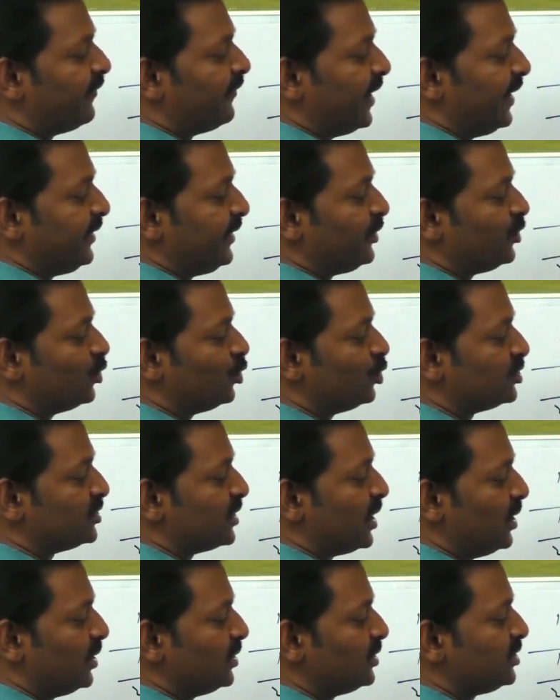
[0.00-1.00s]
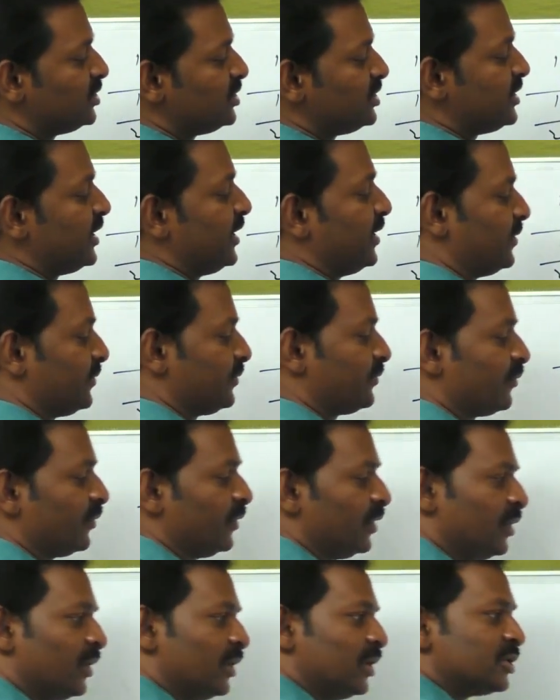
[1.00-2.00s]
5 2s are 10.
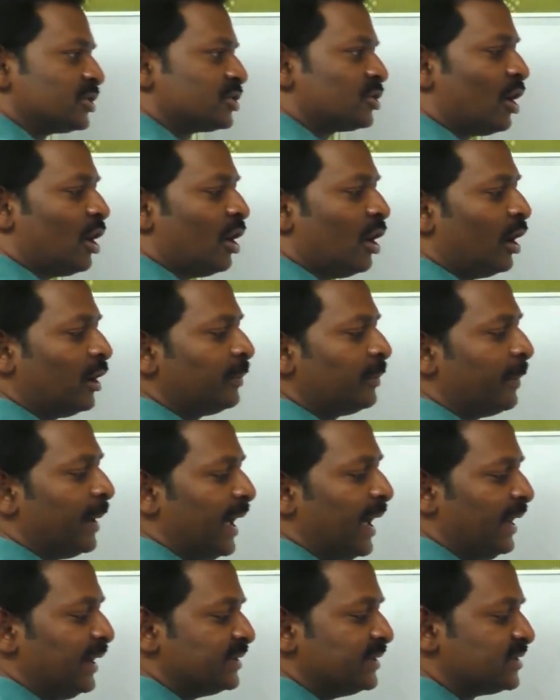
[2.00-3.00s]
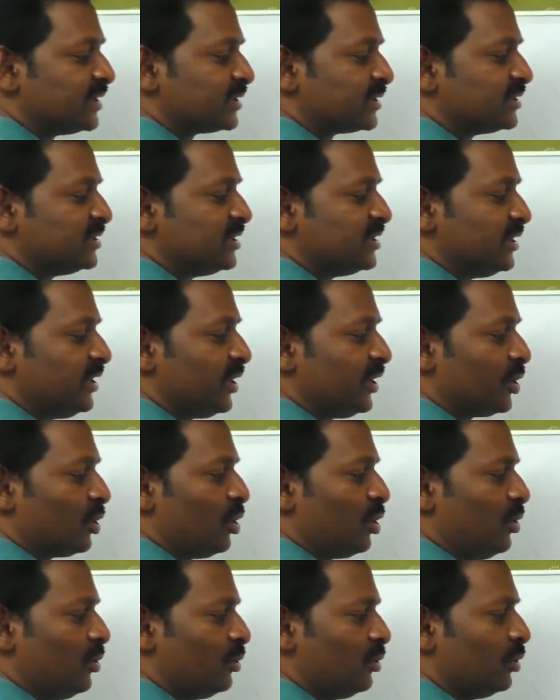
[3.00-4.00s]
So, on balancing
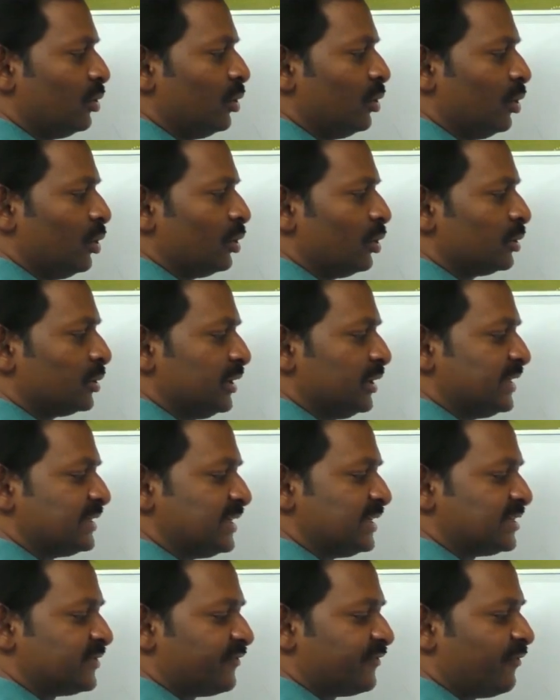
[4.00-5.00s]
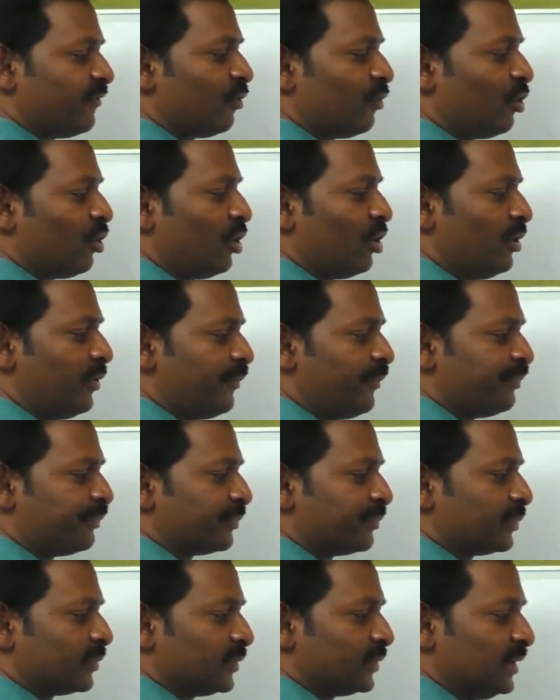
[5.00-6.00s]
0, this is 4,
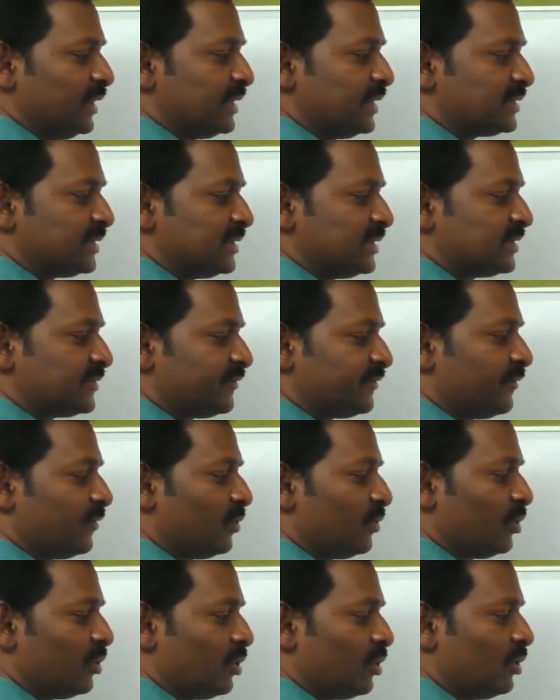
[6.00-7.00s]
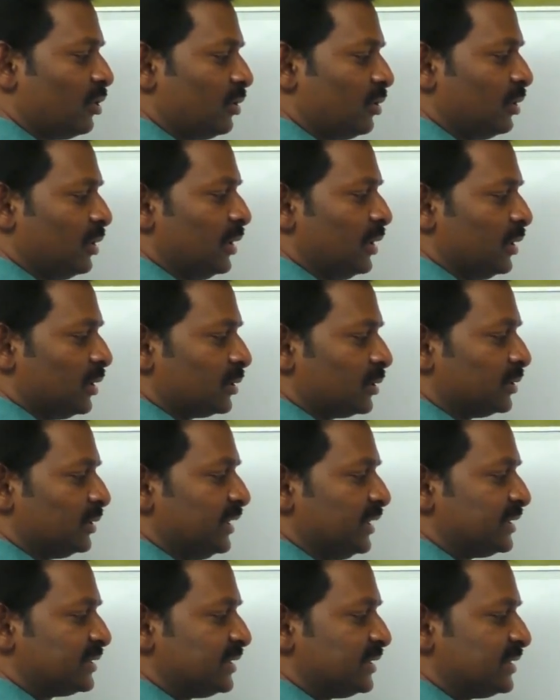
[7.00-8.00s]
this is 4,
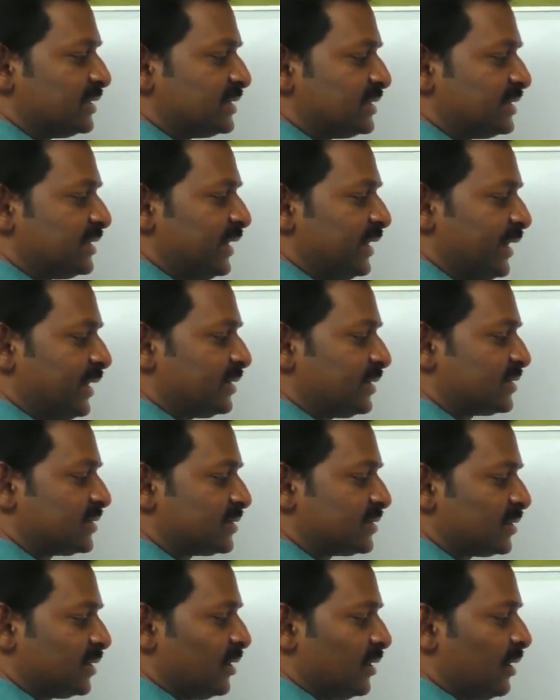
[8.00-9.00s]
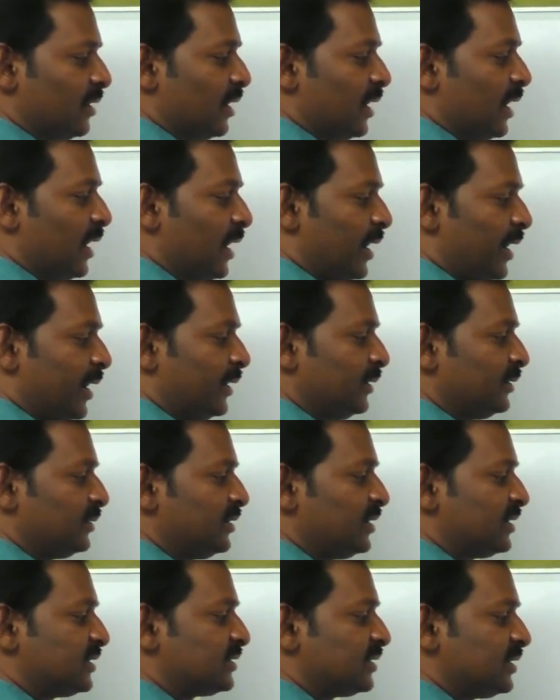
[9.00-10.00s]
this is 6 and
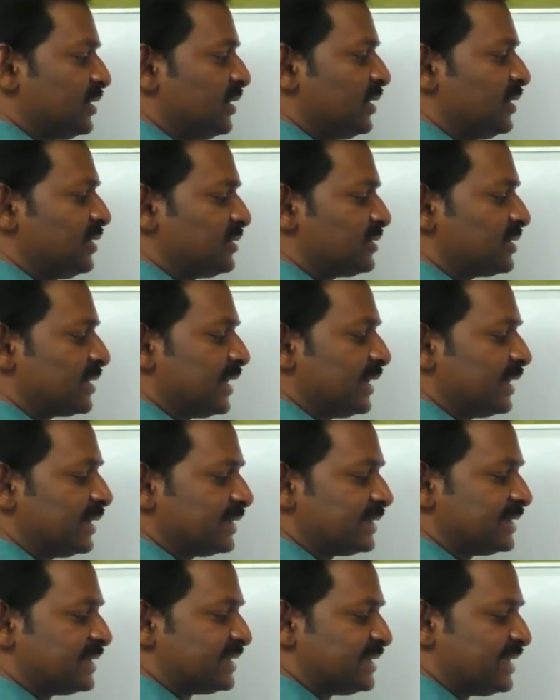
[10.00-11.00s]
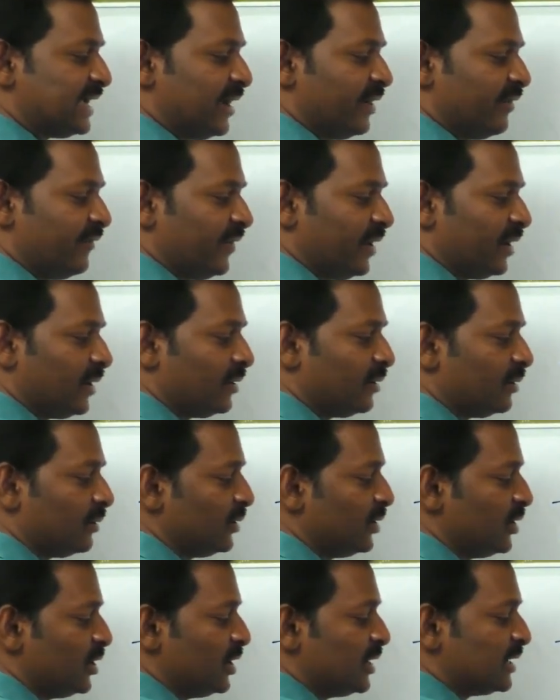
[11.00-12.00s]
this is 7.
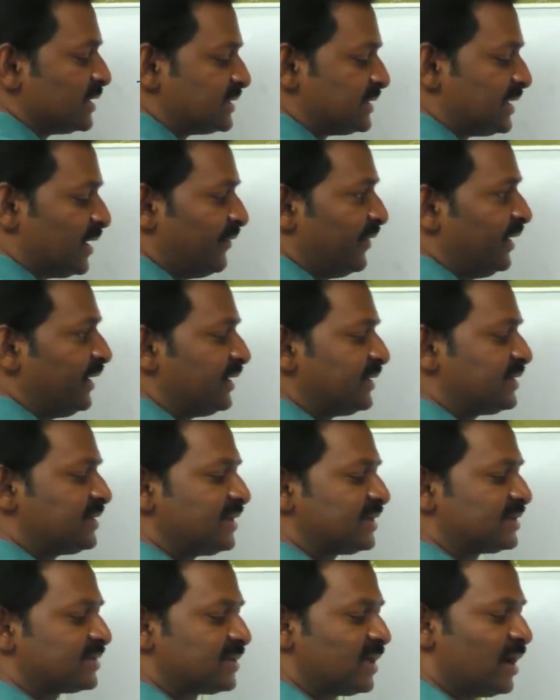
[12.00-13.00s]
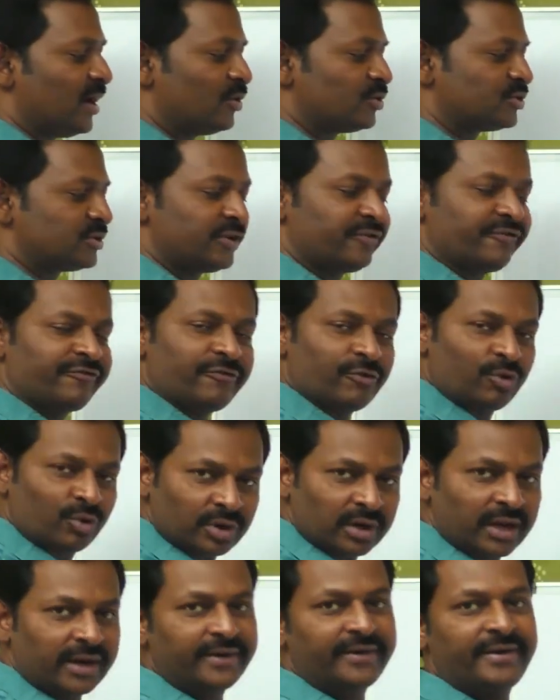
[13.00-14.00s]

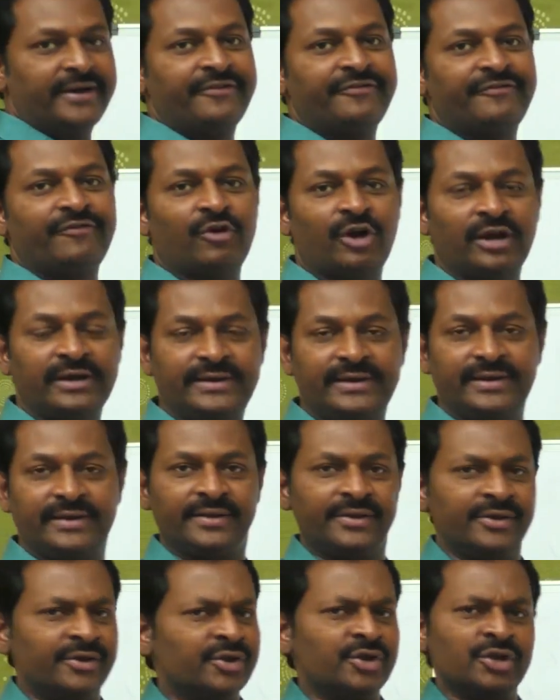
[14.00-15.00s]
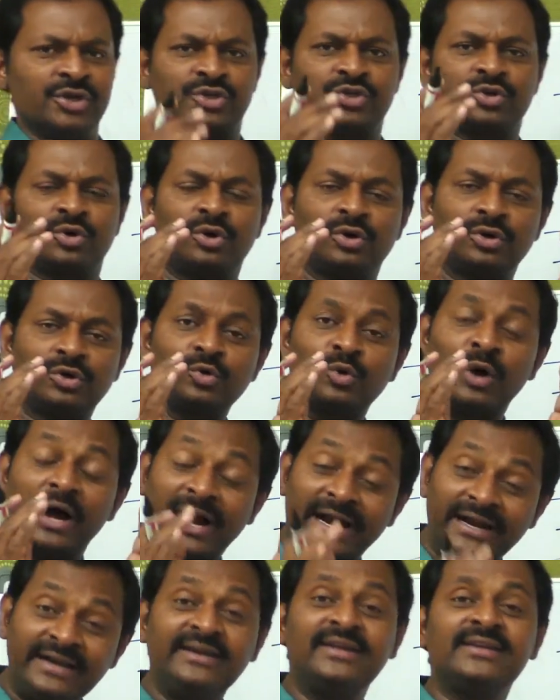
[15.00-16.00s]
76,440. So to
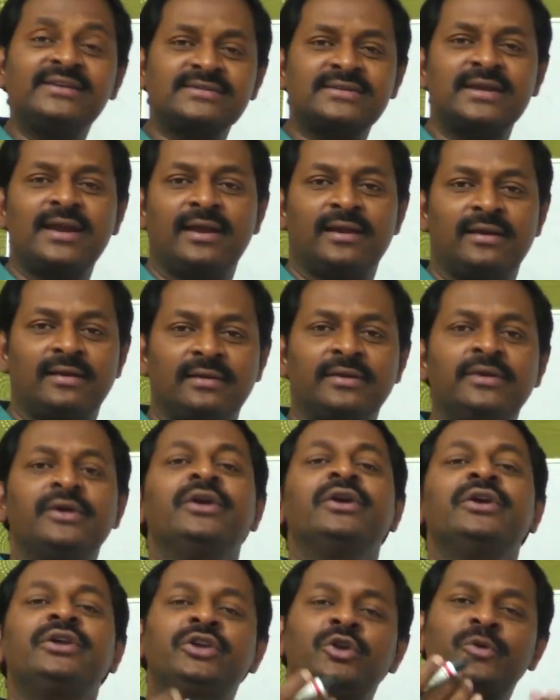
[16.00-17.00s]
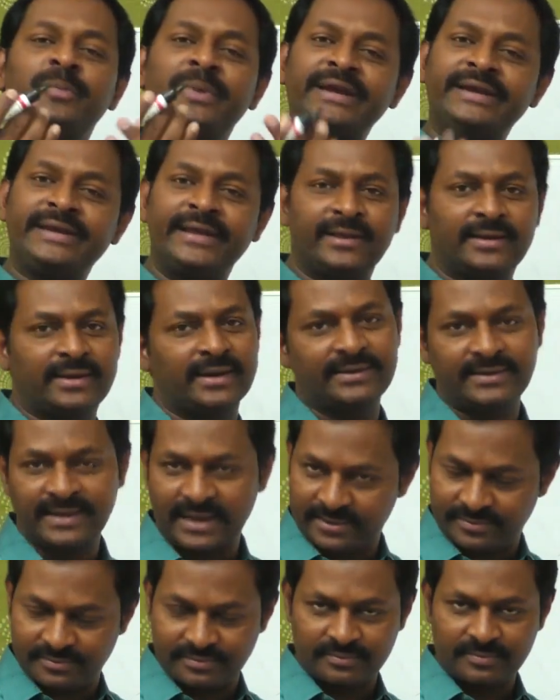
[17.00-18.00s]
understand you may take a
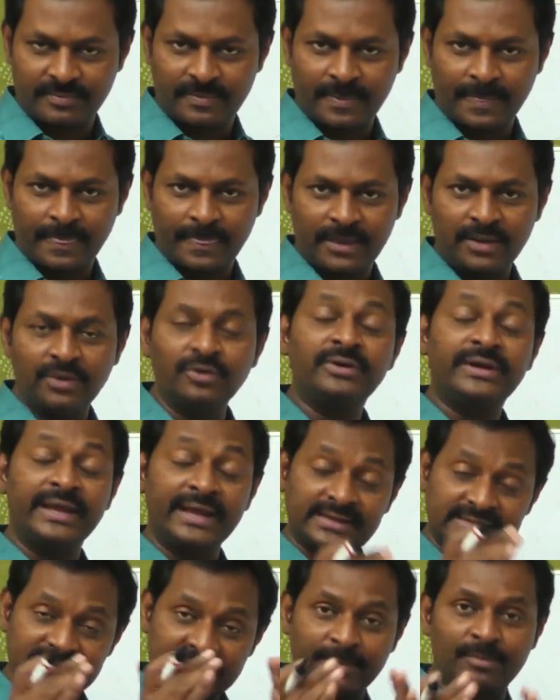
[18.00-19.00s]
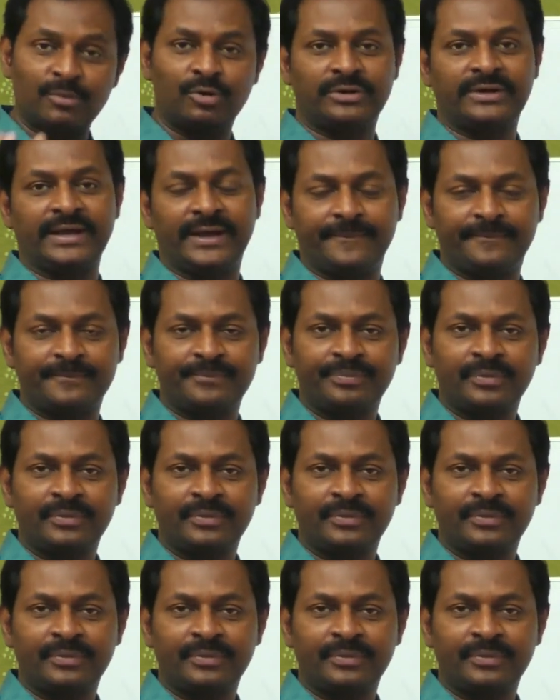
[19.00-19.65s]
time, you take some more time,